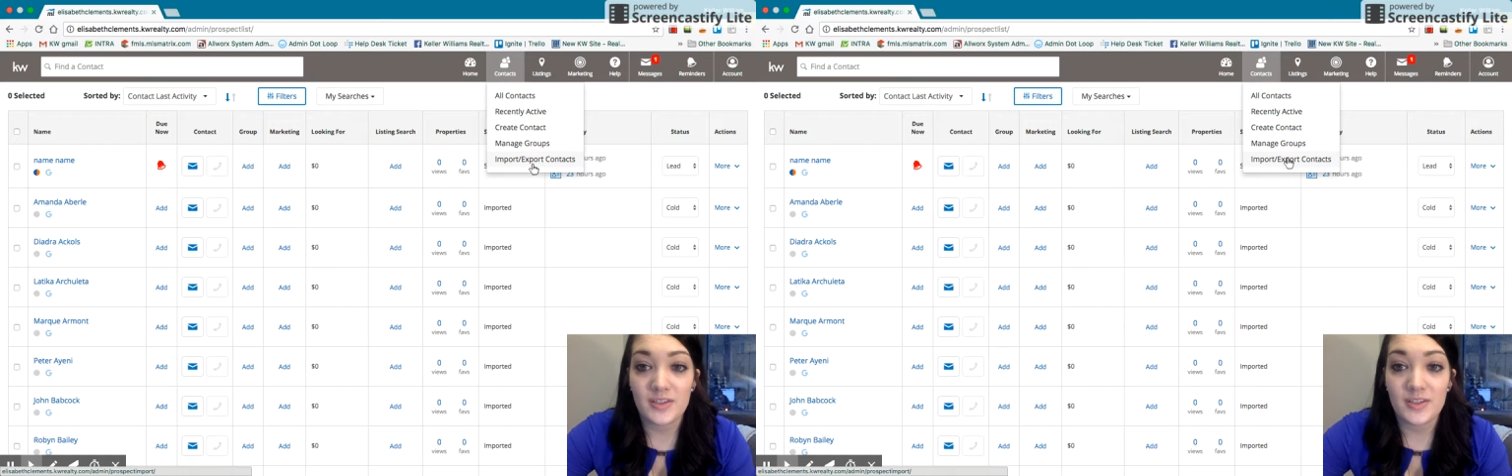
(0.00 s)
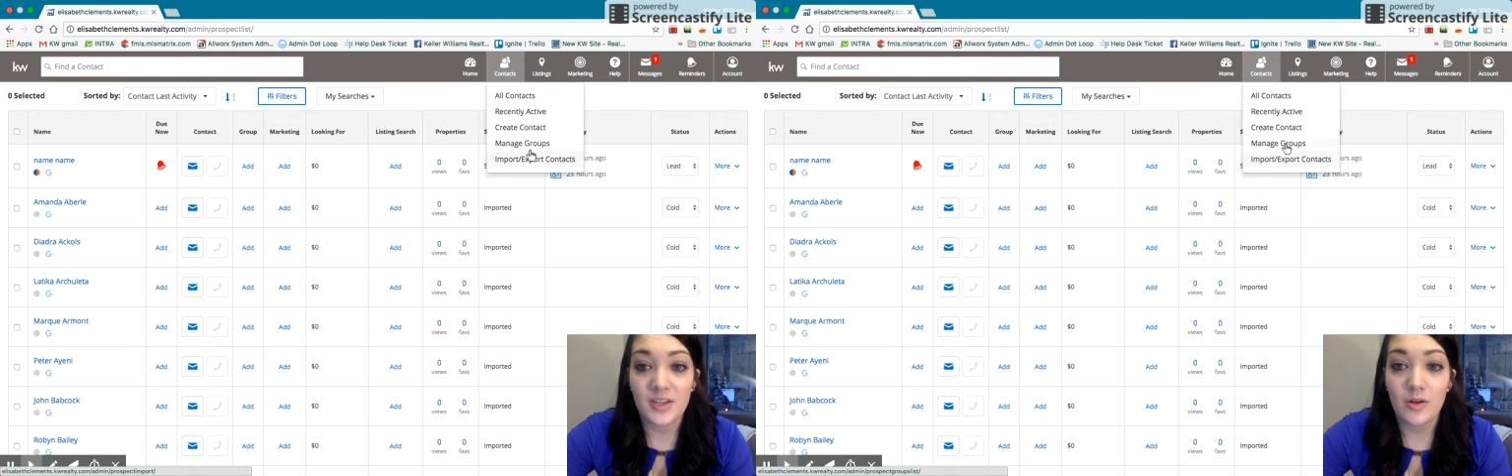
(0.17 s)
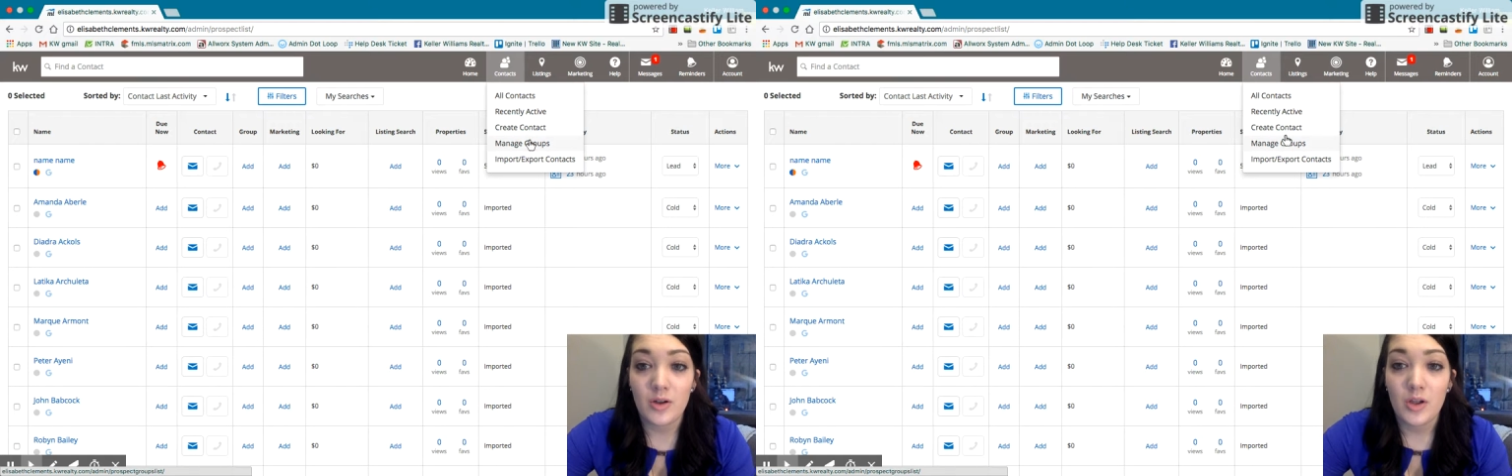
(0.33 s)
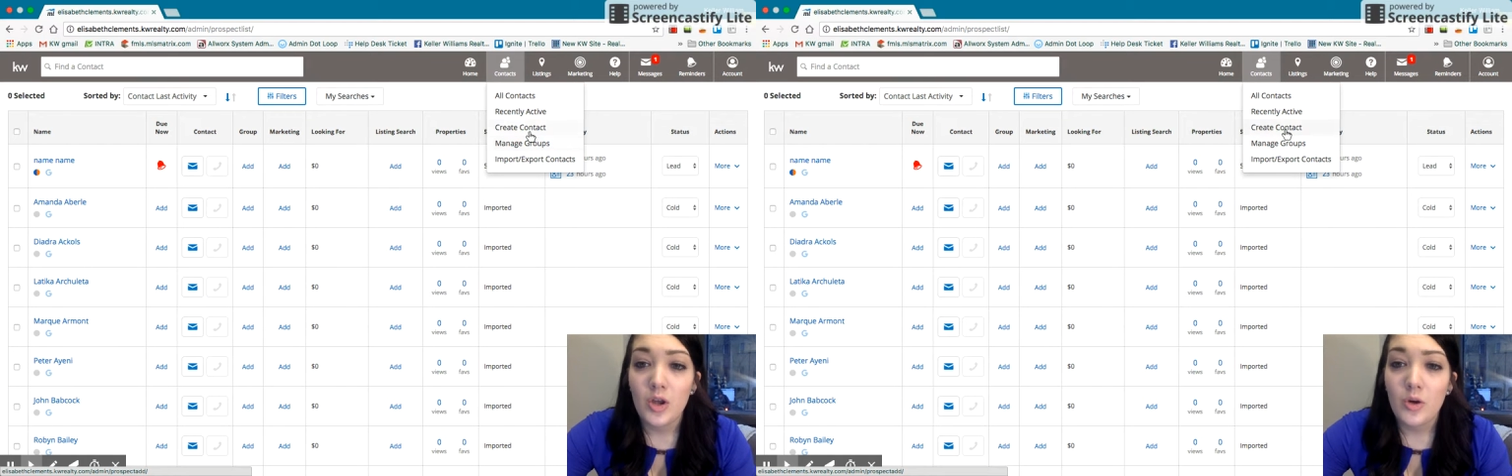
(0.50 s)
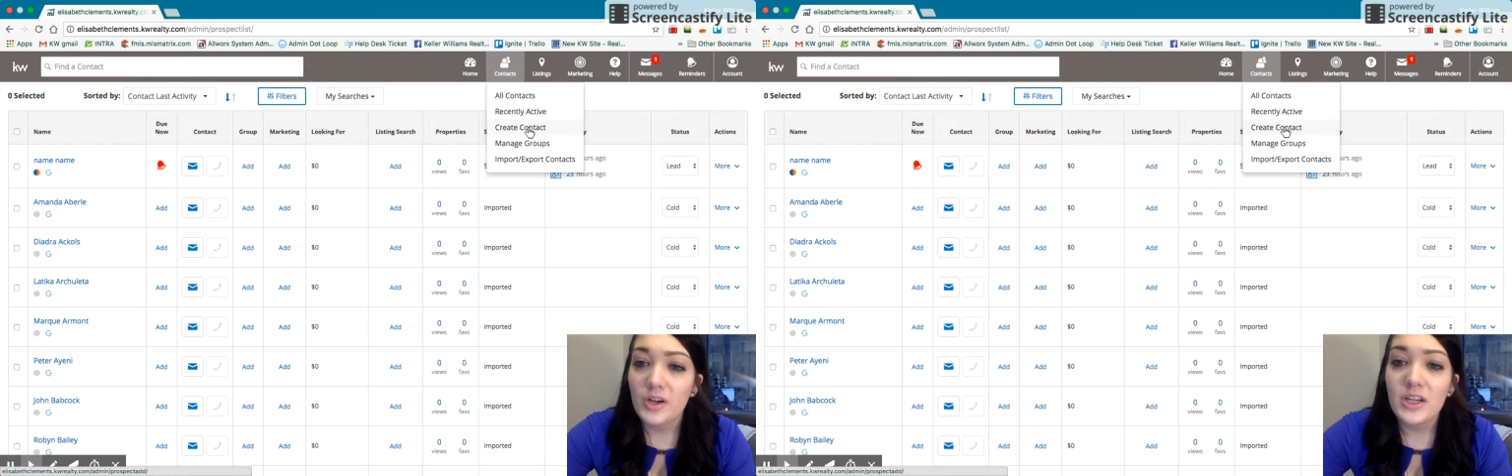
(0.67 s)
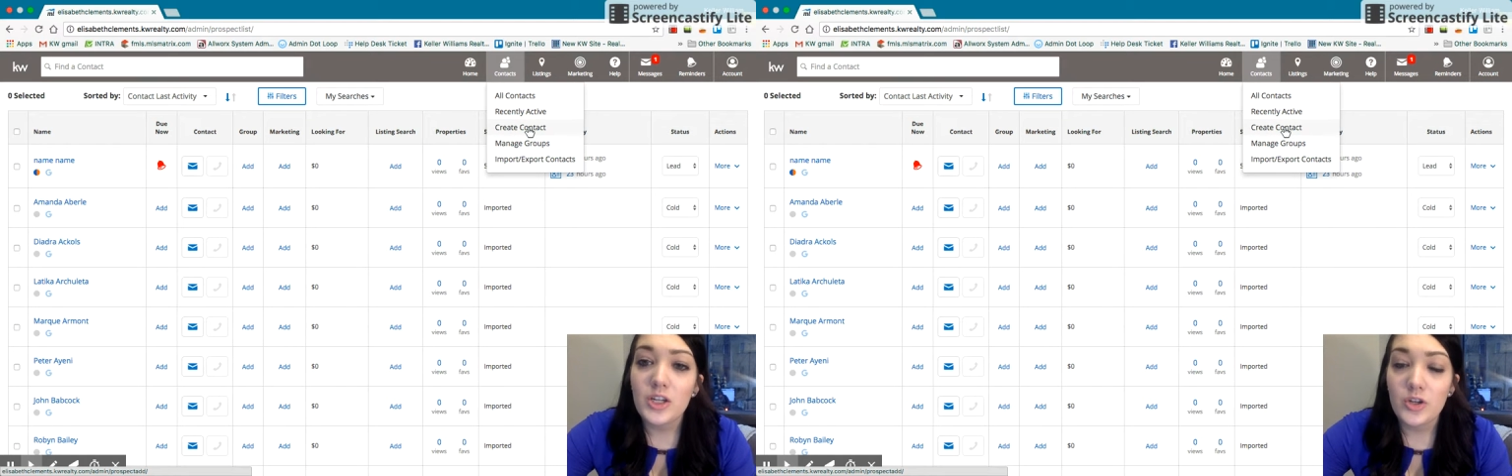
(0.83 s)
So
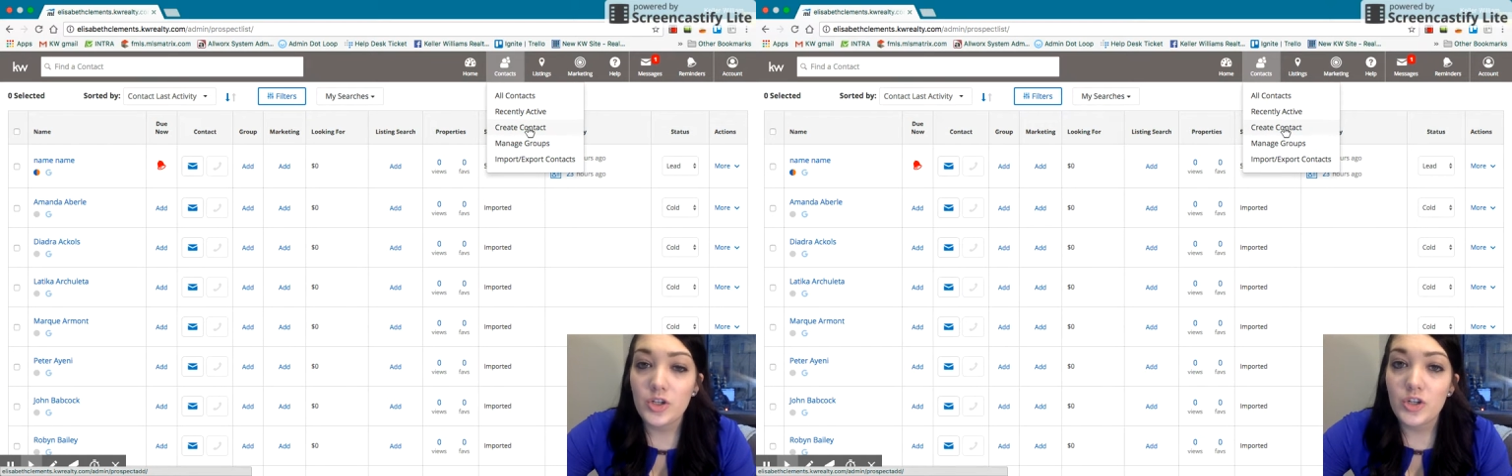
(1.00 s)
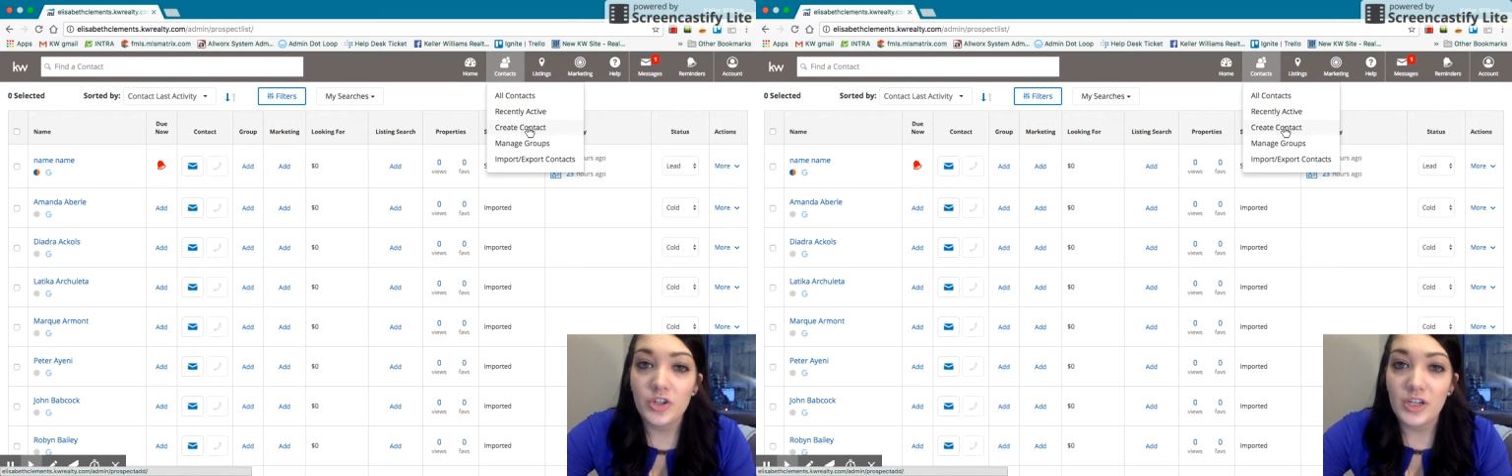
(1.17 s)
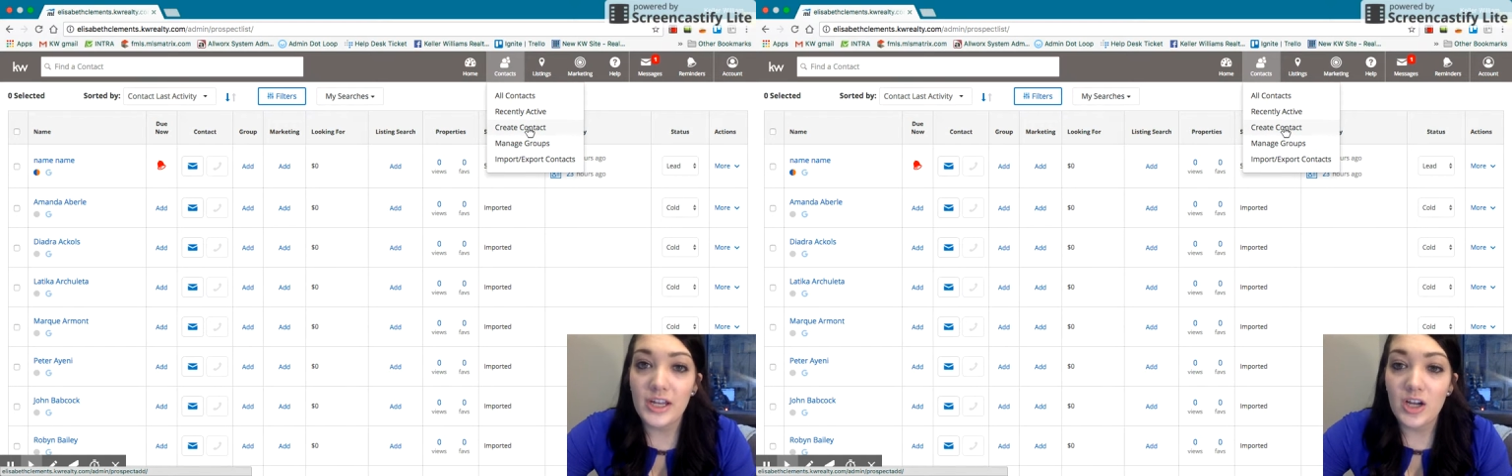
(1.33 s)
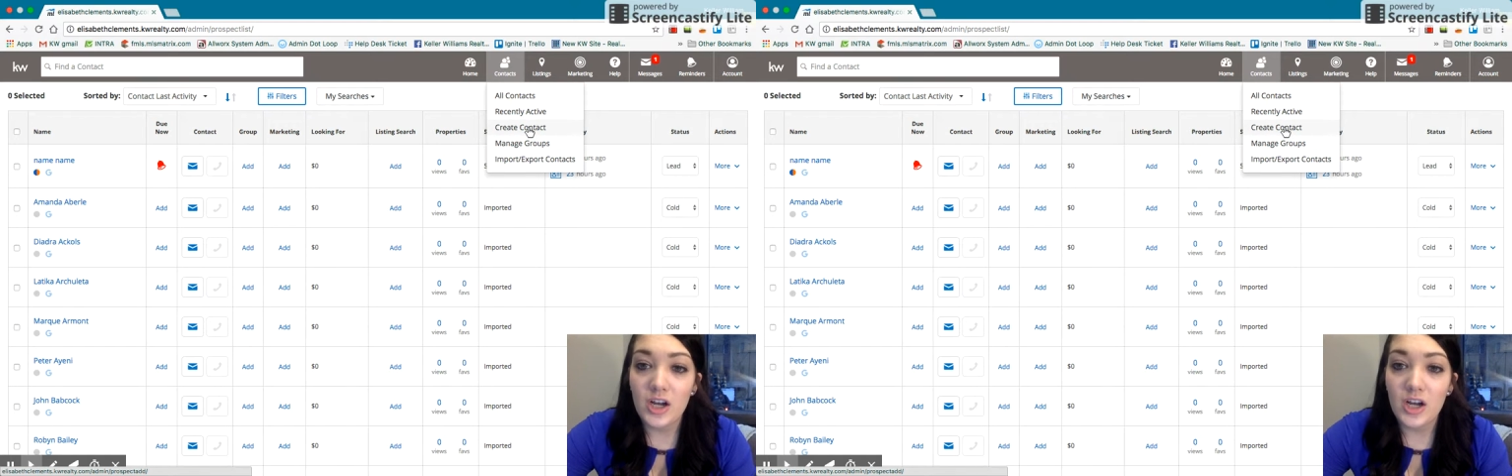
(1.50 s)
we're going to go to create